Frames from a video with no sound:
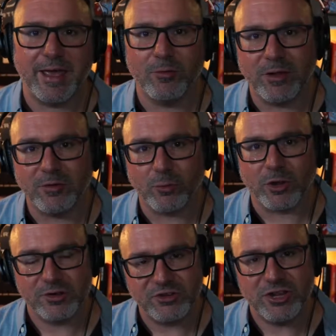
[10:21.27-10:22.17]
and we're
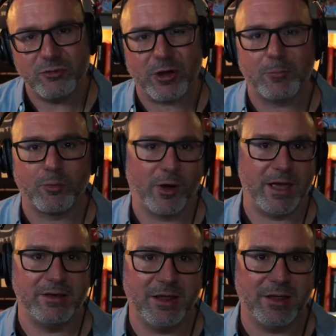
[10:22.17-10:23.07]
continuing our
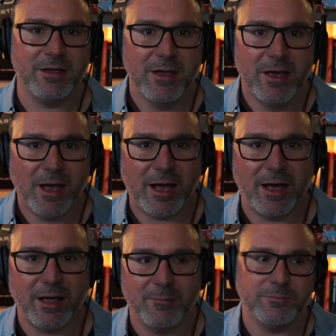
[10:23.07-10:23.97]
branding.
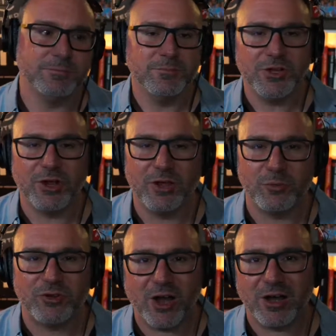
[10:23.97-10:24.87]
As
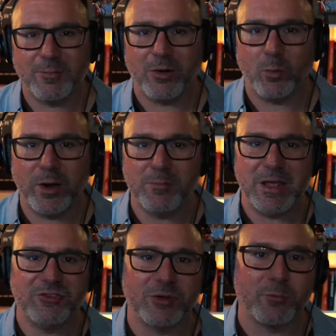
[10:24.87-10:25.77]
we talk about what it
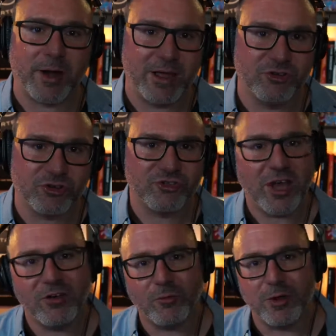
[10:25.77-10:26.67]
means to brand
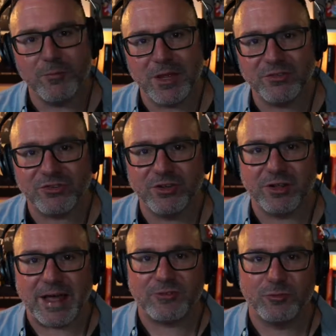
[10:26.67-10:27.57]
yourself, what it means to.
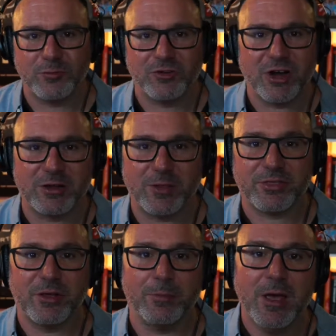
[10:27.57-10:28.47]
Last week we talked about
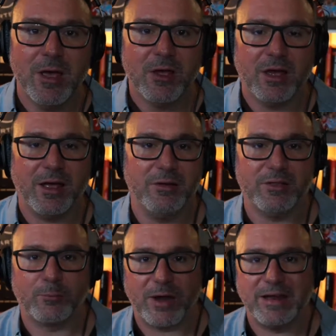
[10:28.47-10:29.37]

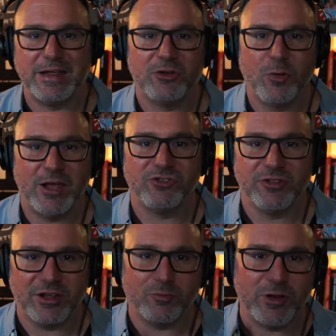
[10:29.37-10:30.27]
the branding
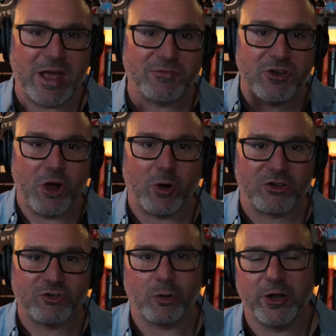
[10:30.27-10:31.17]
equation, that we have to know our
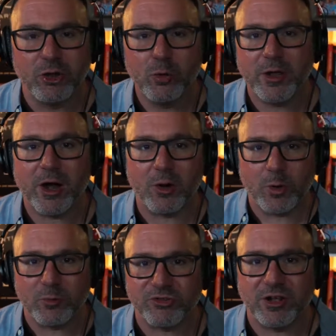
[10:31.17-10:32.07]
story, who we are,
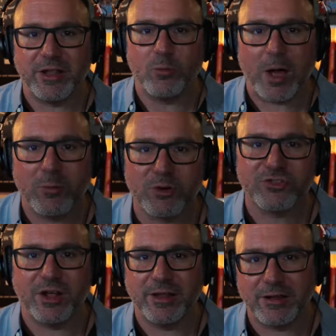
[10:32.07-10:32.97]
what we're selling, why we're
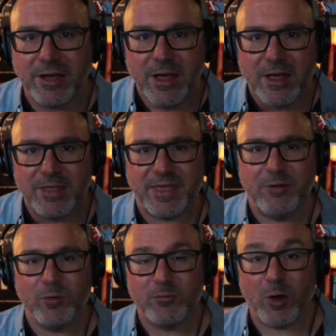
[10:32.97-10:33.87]
selling.
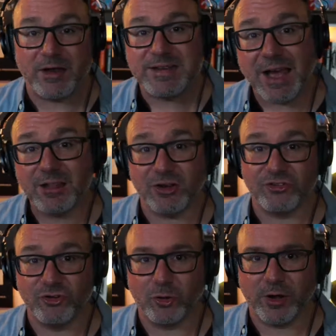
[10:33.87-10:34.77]
Then we want to tell our
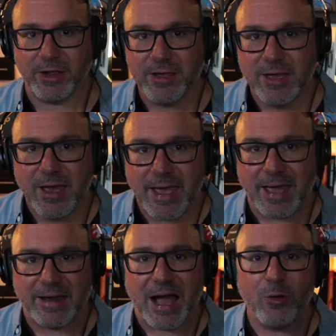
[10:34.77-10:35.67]
story.
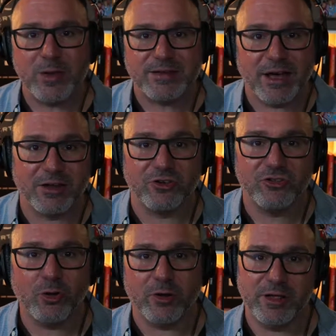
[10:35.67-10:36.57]
And how we tell our
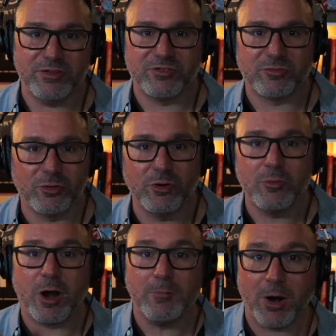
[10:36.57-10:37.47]
story is
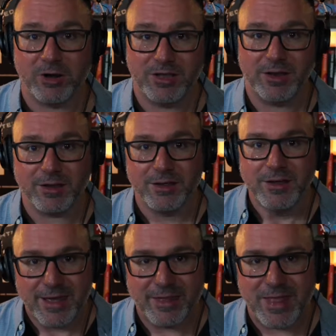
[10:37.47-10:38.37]
through our marketing.
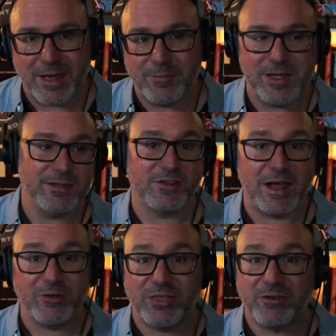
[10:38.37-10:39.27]
And that means
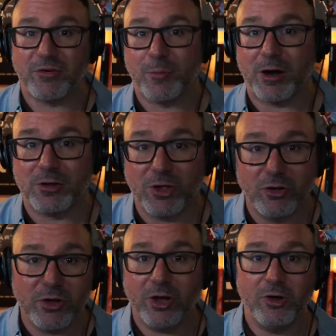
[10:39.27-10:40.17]
everything from our
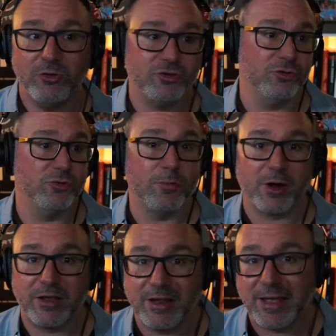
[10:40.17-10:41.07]
logo to
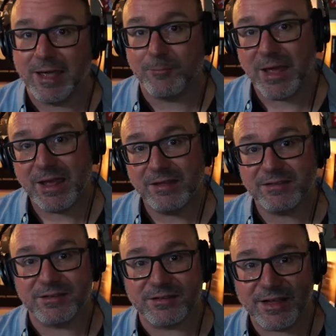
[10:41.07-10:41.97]
marketing
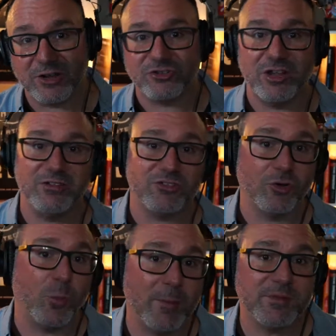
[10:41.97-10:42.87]
campaigns, to sell sheets, to
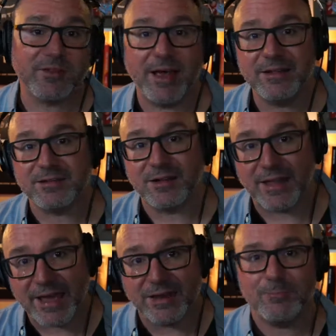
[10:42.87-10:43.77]
websites, to
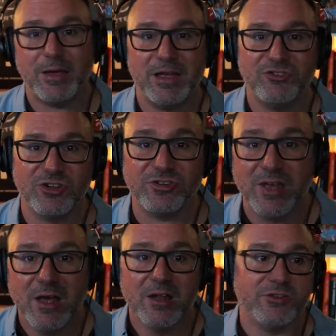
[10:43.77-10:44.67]
landing pages,
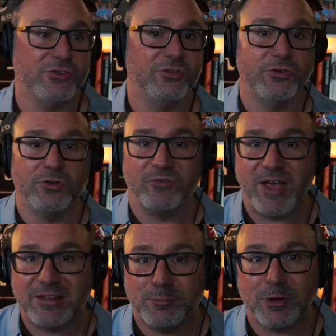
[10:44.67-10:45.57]
to
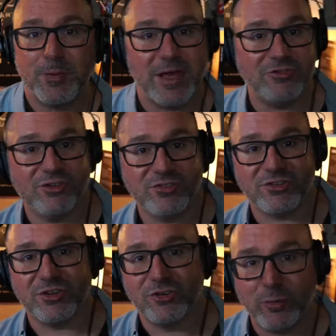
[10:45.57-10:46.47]
Facebook pages,
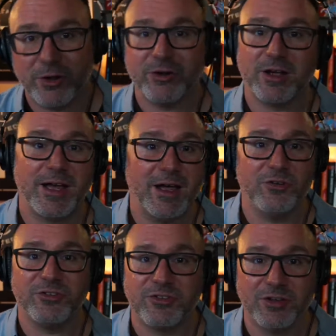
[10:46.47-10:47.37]
to Twitter
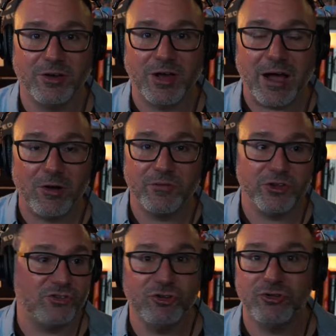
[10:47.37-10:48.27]
accounts, to however
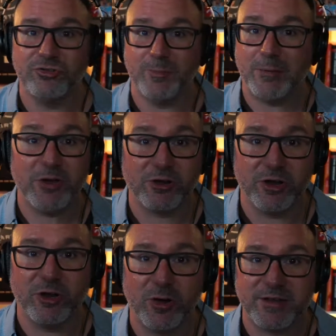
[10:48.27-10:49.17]
you choose. Maybe you're going
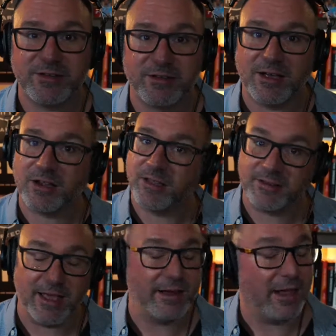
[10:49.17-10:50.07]
to go on TikTok like
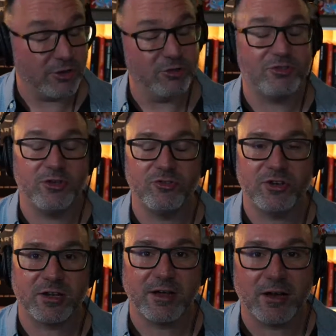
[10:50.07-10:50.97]
Danny. I know he's a huge
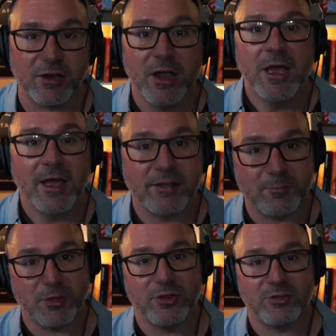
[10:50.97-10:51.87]
TikToker, and
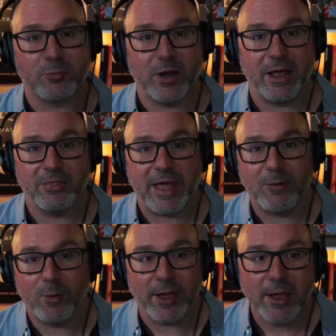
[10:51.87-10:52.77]
build his brand
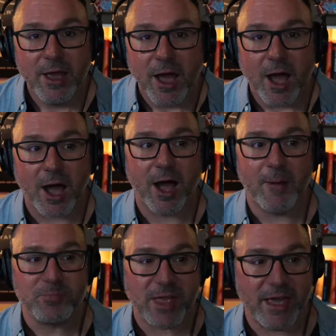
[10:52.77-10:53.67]
that way.
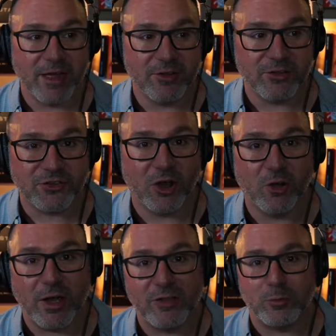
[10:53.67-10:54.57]
And
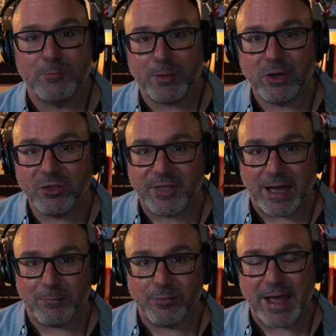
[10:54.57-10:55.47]
so as we build
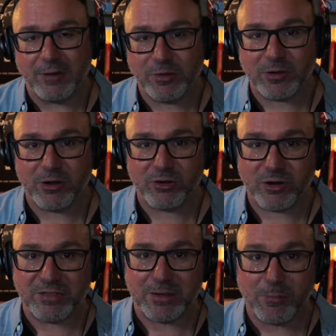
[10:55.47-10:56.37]
that brand, we
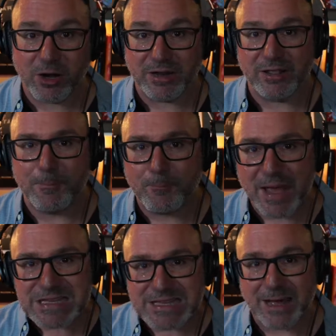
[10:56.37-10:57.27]
create that marketing. And the
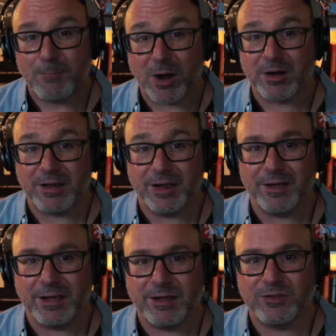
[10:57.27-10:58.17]
base of that
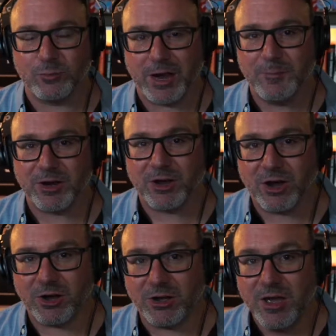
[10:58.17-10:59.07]
marketing is what I'm going to
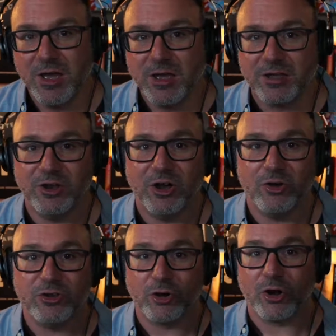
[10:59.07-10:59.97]
call,
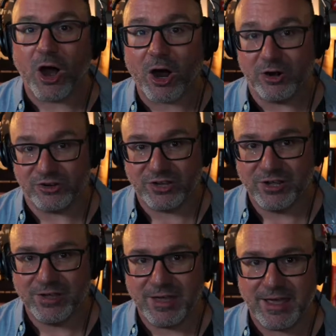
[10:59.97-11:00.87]
your art.
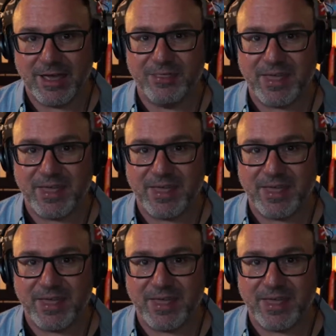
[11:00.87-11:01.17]
And